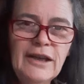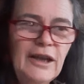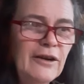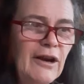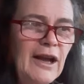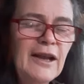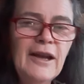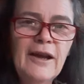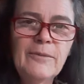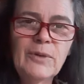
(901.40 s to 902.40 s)
here I
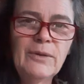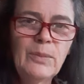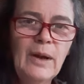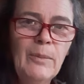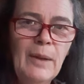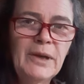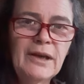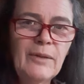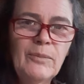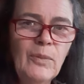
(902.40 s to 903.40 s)
am. Uh, um, I mean,
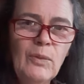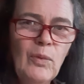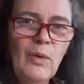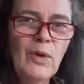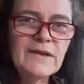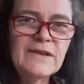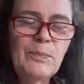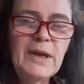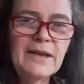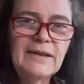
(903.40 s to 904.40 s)
uh, what's the
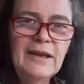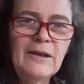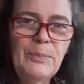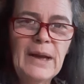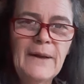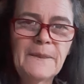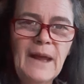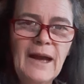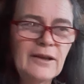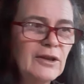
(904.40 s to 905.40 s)
big deal about
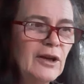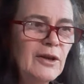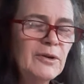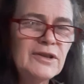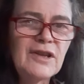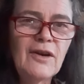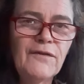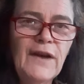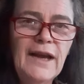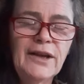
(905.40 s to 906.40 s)
that? You know, you want to start
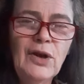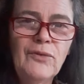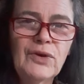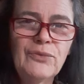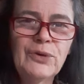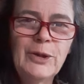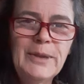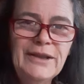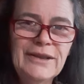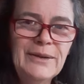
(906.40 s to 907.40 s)
fighting over a
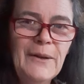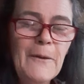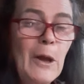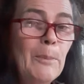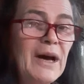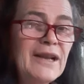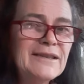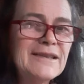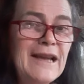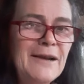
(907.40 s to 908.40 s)
woman? Yeah. But at
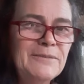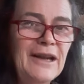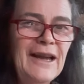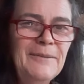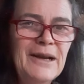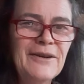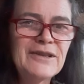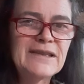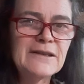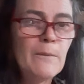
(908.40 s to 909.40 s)
the same time, now he
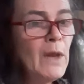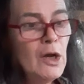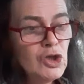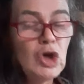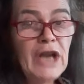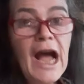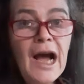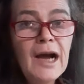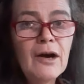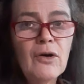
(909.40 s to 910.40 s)
says, so
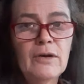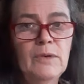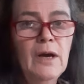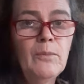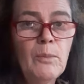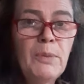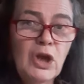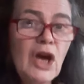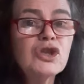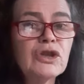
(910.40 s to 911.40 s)
now, yeah,
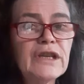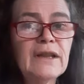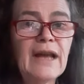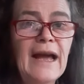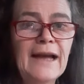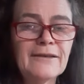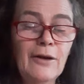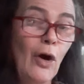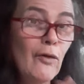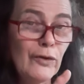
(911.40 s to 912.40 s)
because you did that
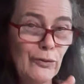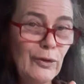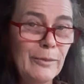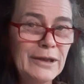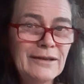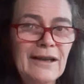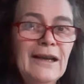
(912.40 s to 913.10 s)
over a woman,